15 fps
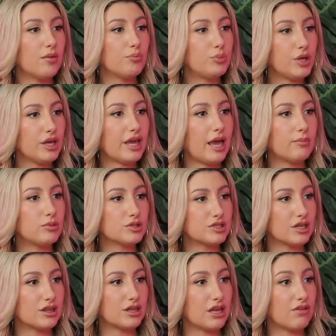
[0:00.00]
being able
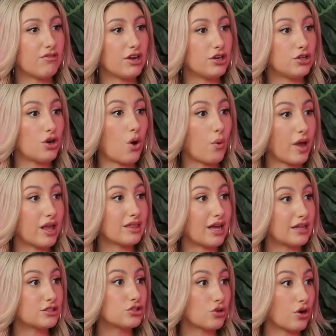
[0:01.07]
to live and knowing
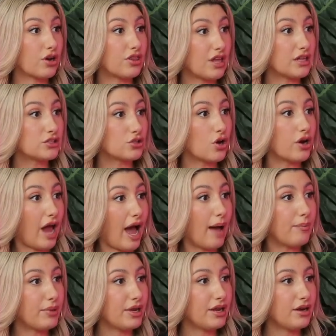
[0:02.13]
that certain things could
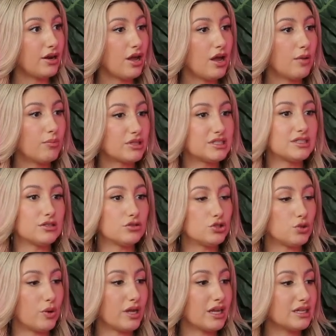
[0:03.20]
happen, but still
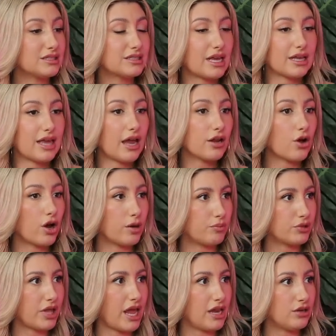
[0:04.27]
doing it. It's like getting on a
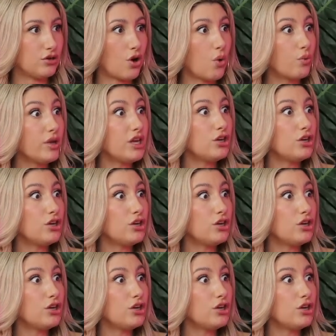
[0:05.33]
plane, you know, we